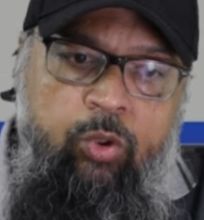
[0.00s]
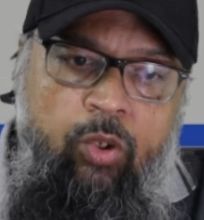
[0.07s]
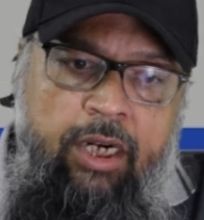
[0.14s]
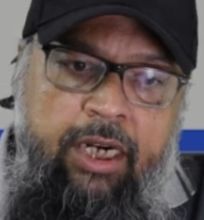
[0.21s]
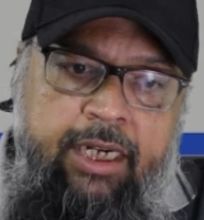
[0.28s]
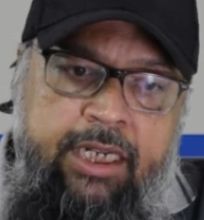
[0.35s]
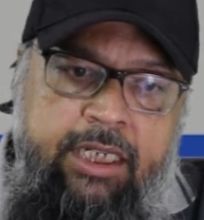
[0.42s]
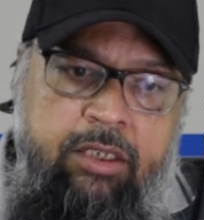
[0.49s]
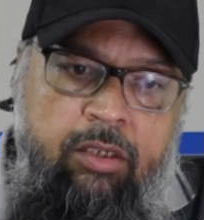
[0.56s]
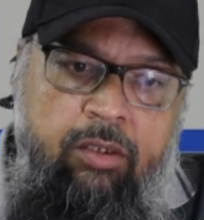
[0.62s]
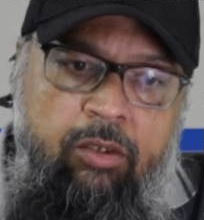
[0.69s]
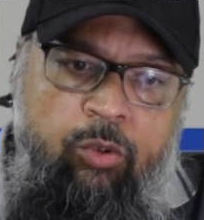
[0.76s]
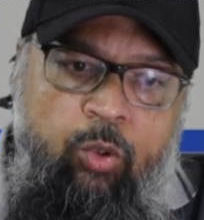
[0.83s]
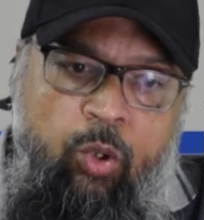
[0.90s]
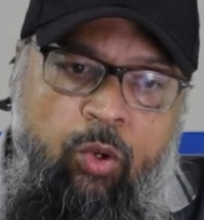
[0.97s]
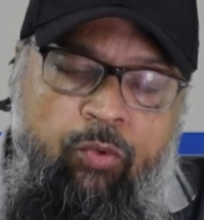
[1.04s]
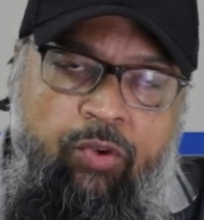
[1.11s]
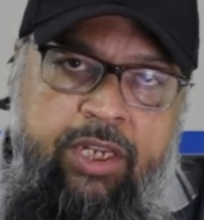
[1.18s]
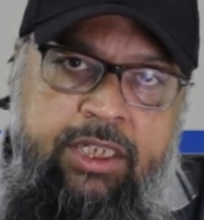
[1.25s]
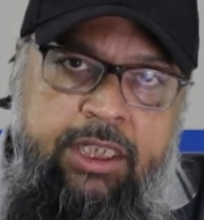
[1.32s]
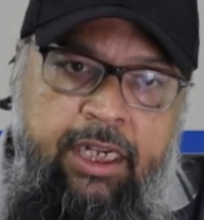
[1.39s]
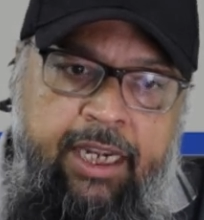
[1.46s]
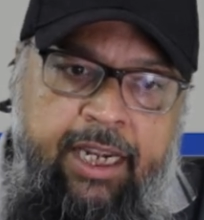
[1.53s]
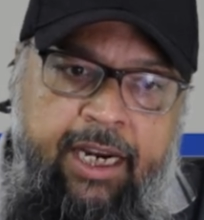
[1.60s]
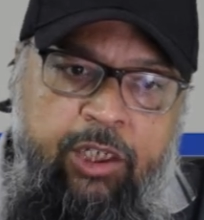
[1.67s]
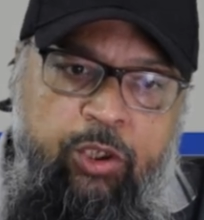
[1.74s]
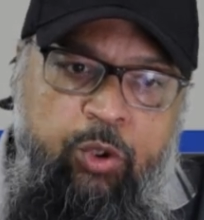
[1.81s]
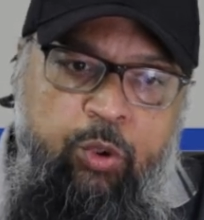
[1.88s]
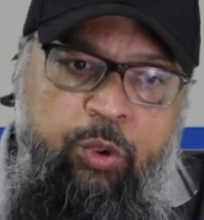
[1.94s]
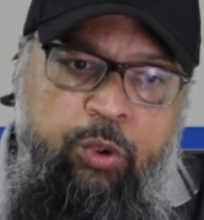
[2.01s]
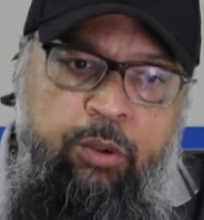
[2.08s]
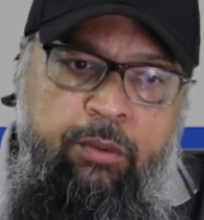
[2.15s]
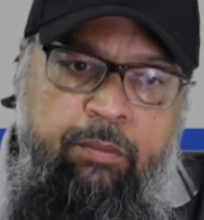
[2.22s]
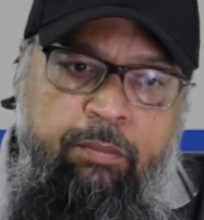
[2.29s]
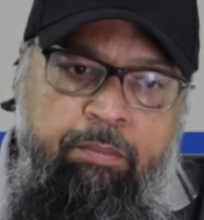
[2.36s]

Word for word: So let us go once again to